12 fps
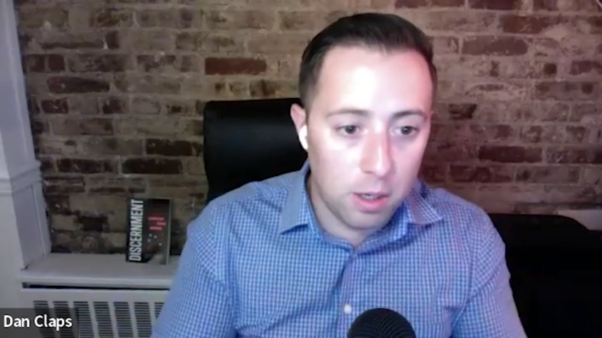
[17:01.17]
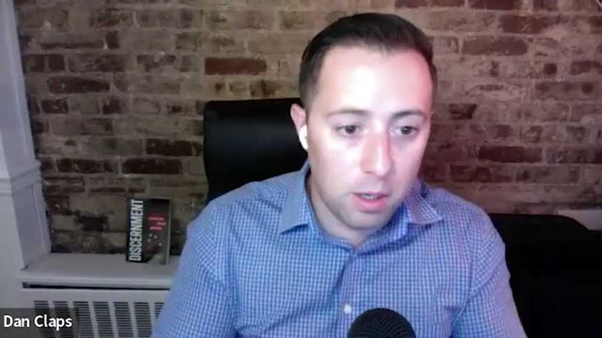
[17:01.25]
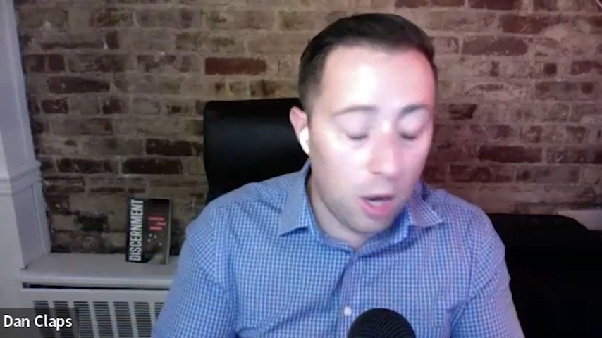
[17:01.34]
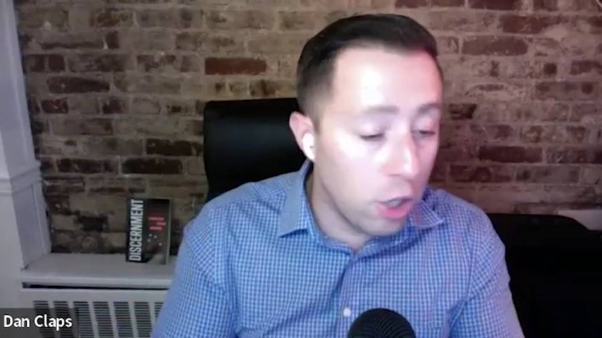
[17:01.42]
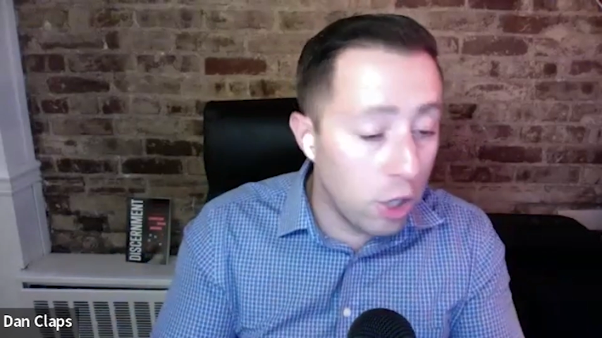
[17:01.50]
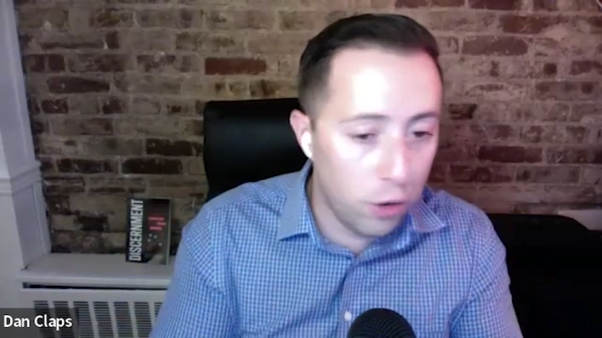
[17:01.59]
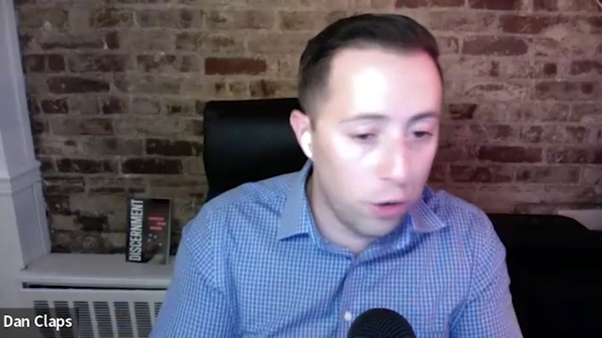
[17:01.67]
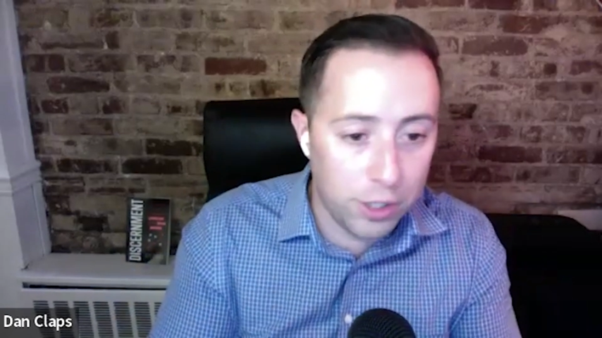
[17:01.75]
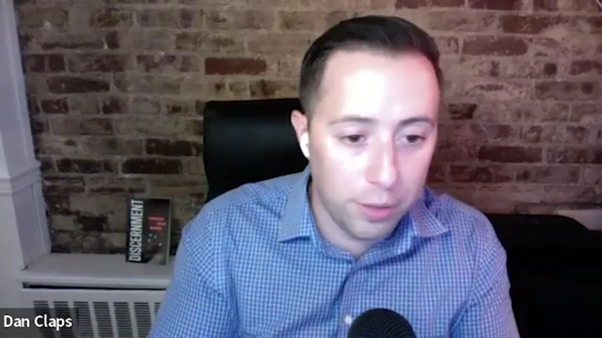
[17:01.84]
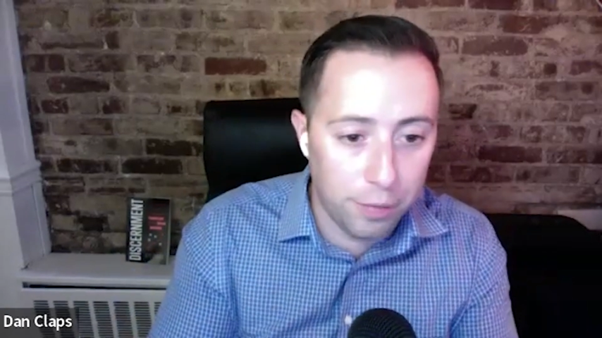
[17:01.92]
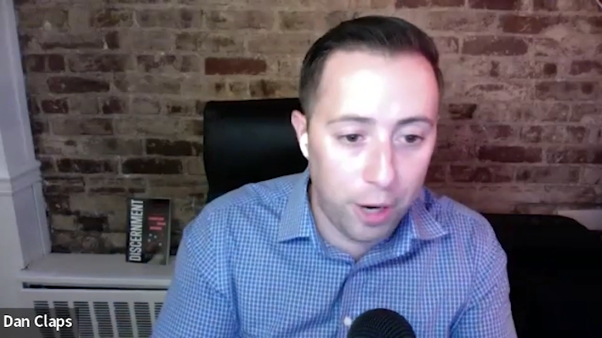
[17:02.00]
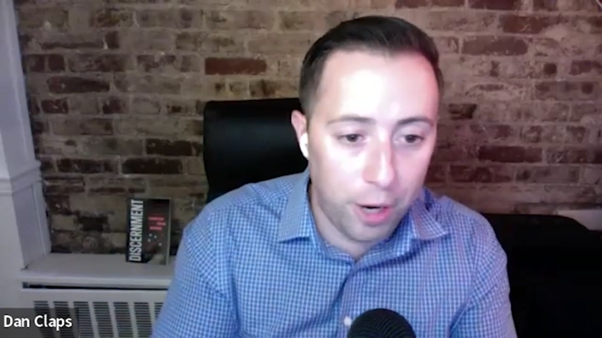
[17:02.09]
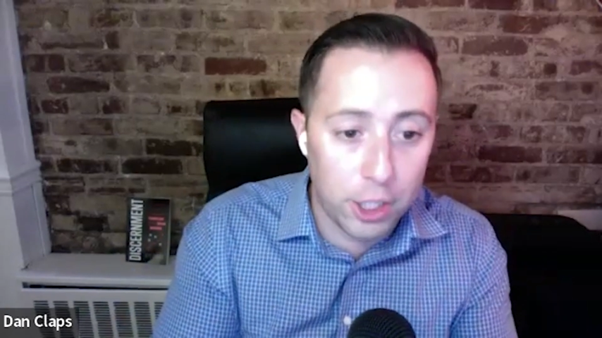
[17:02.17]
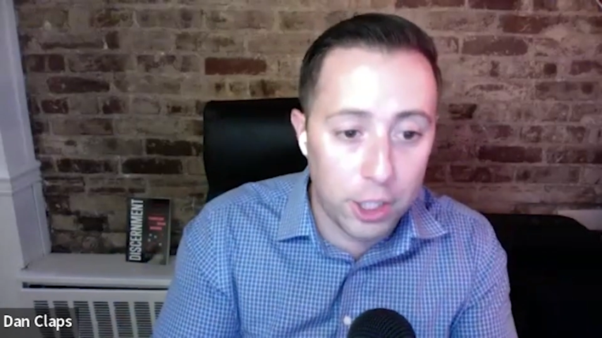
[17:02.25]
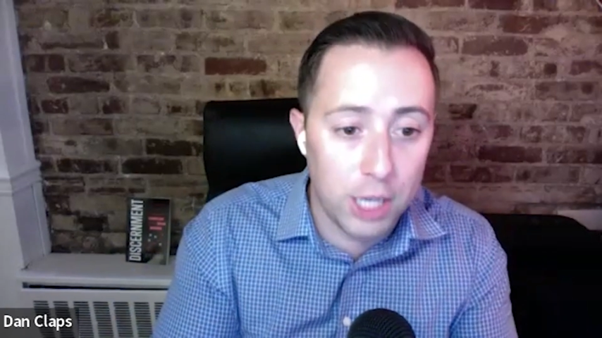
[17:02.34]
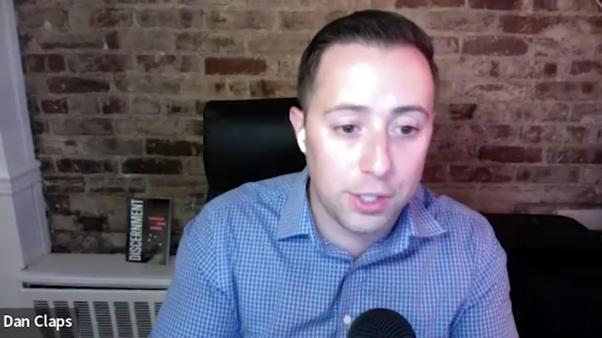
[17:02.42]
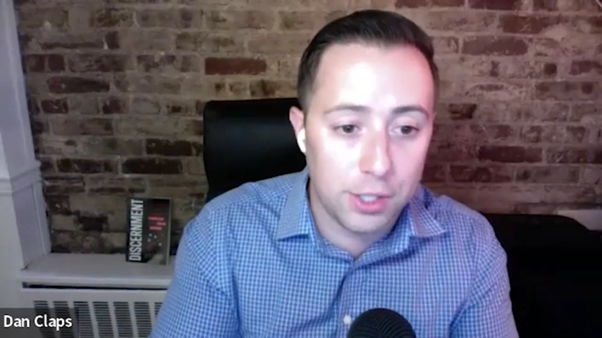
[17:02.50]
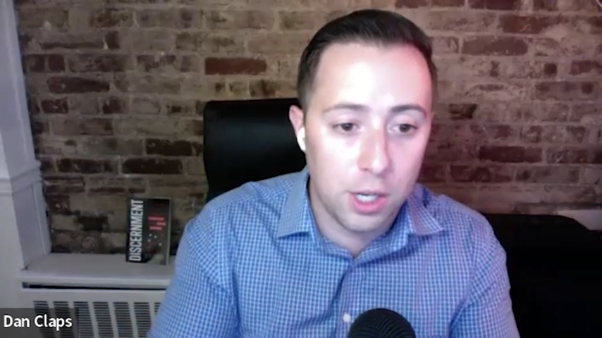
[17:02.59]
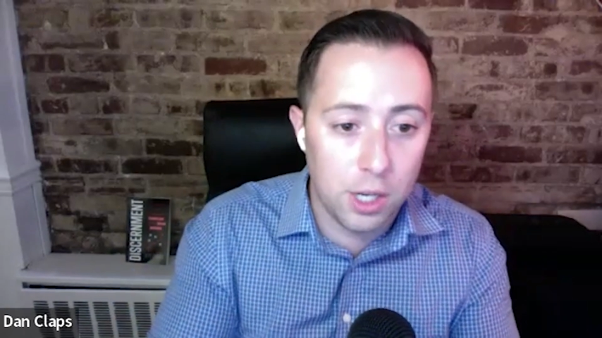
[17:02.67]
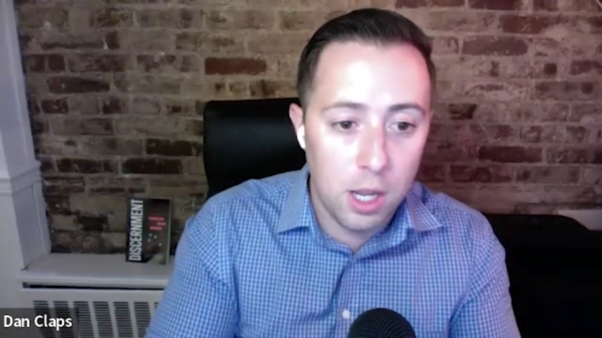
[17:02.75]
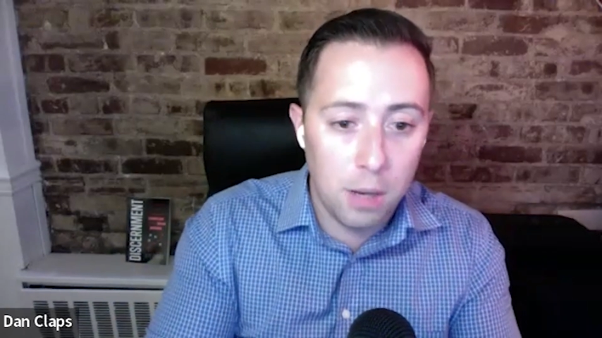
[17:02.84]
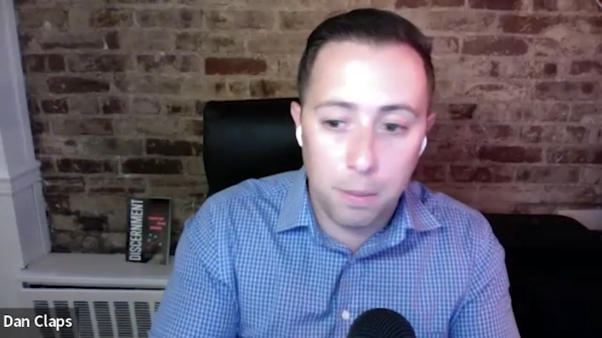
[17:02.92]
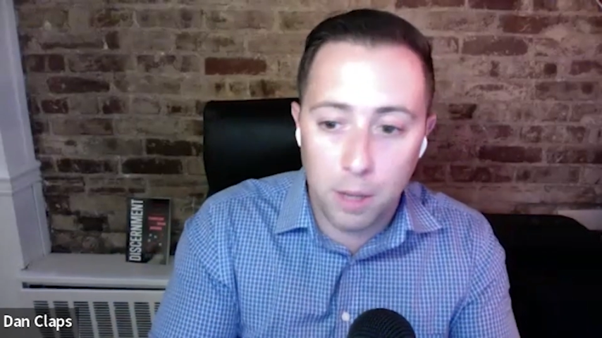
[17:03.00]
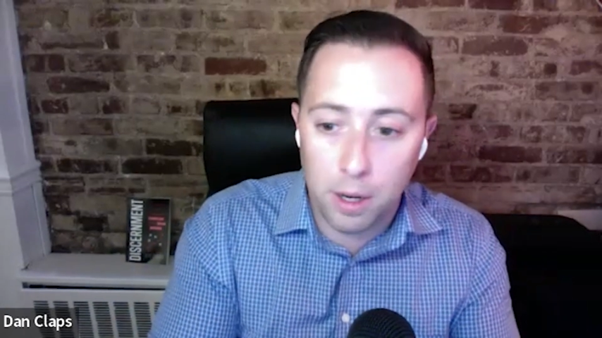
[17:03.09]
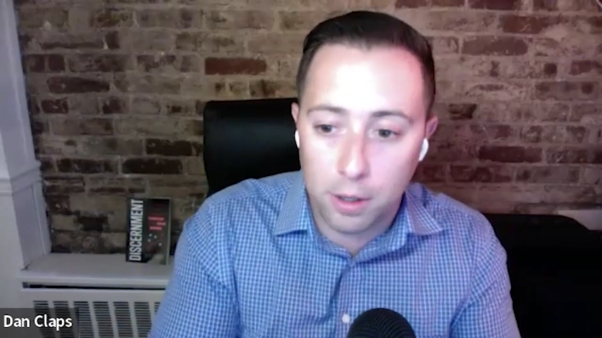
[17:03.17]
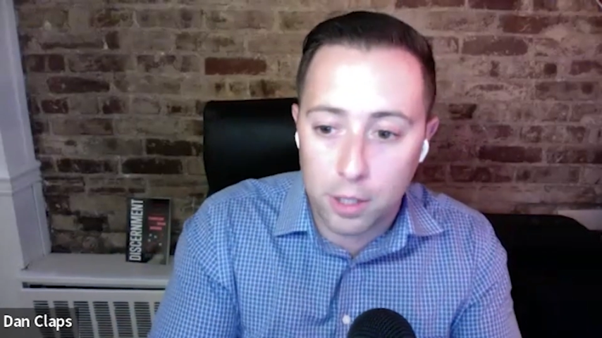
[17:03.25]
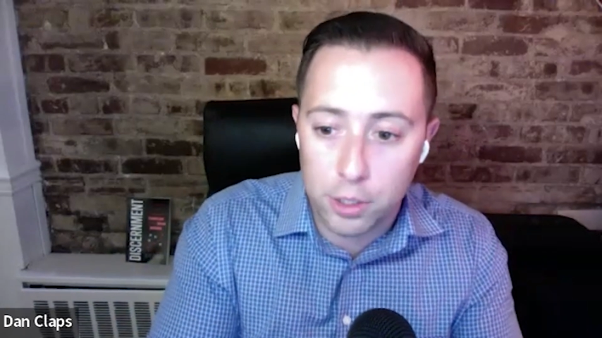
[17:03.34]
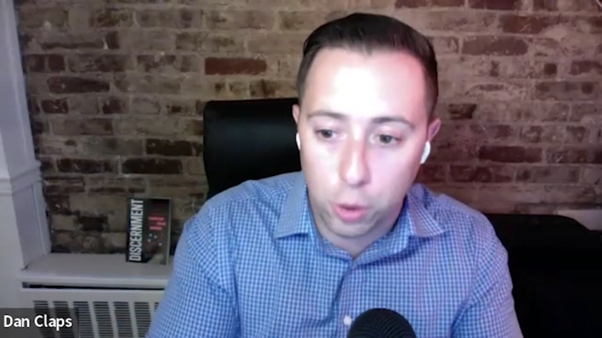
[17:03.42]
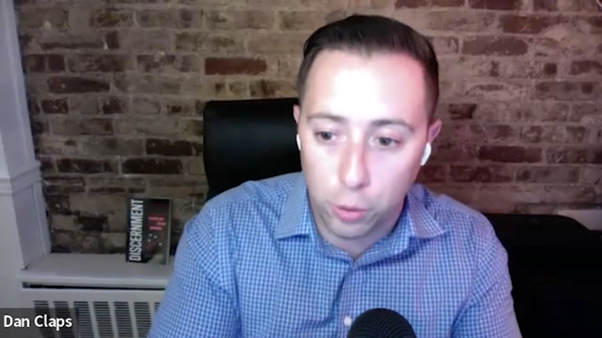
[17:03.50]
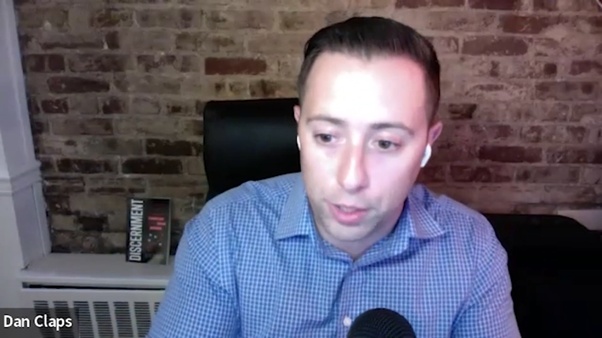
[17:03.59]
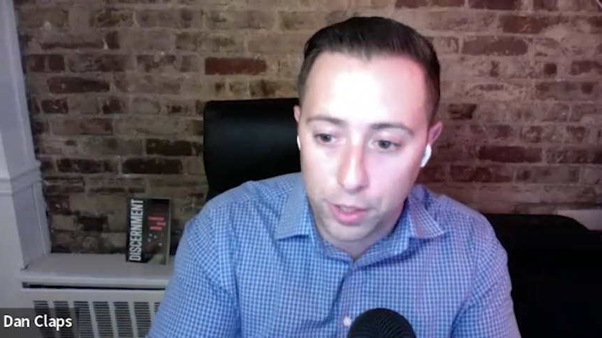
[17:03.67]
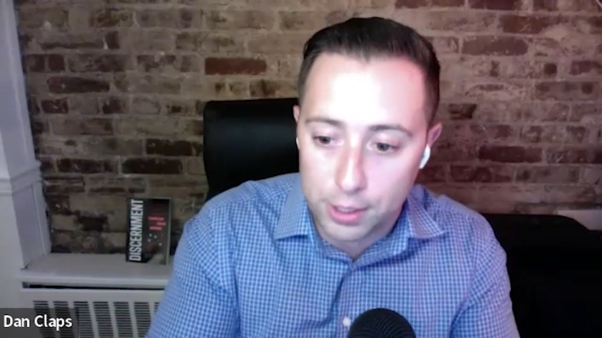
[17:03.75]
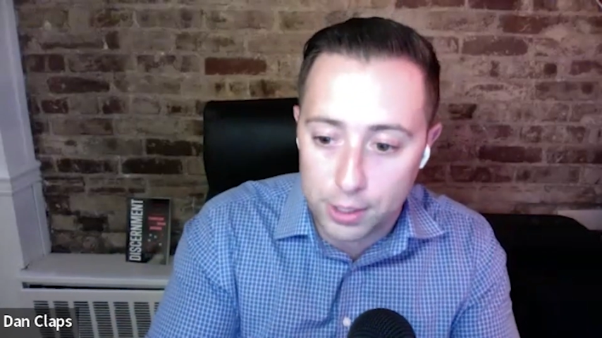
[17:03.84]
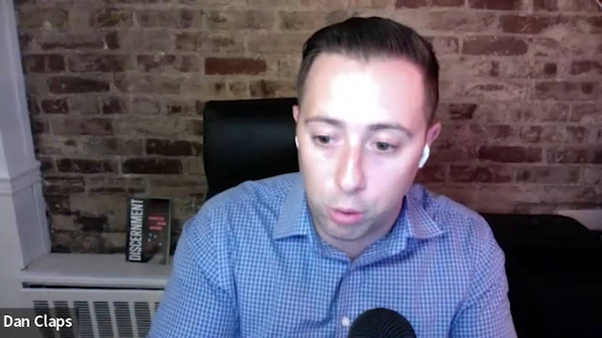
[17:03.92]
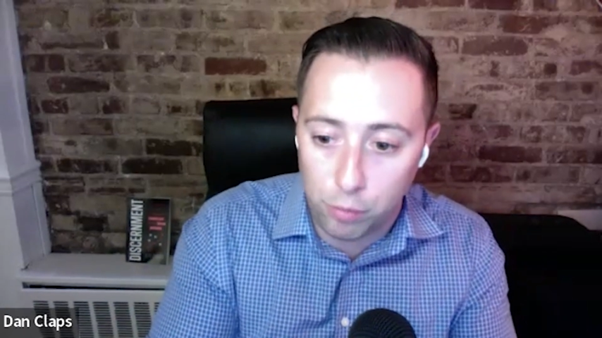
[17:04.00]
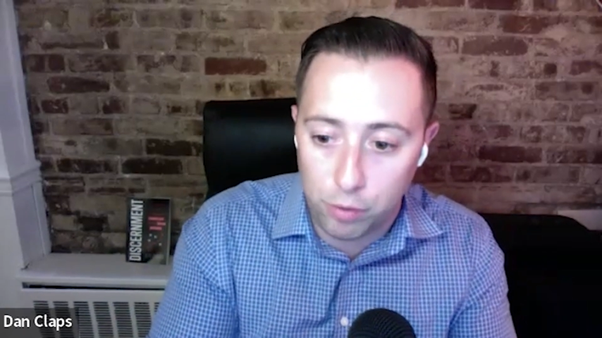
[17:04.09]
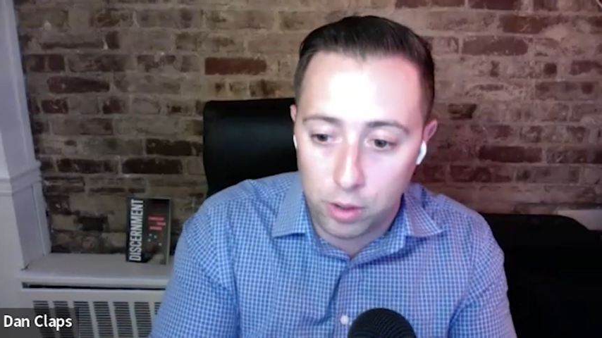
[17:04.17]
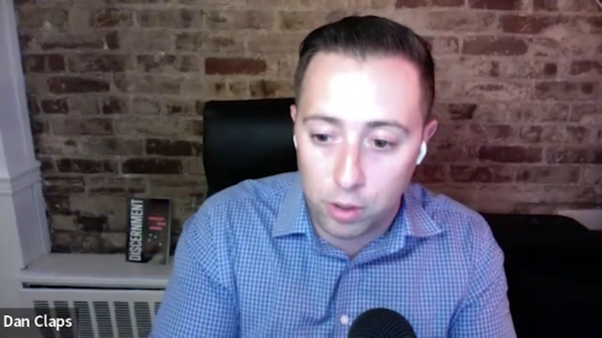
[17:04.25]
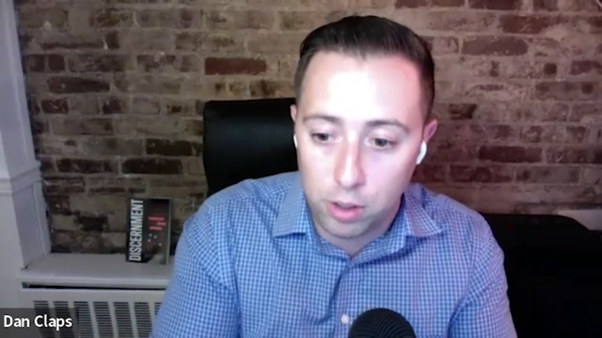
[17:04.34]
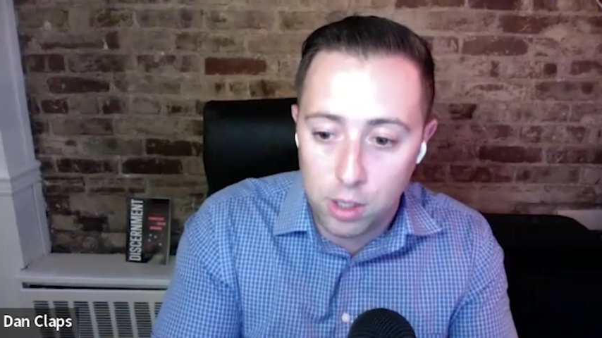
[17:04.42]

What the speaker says: hundreds of franchise consultants over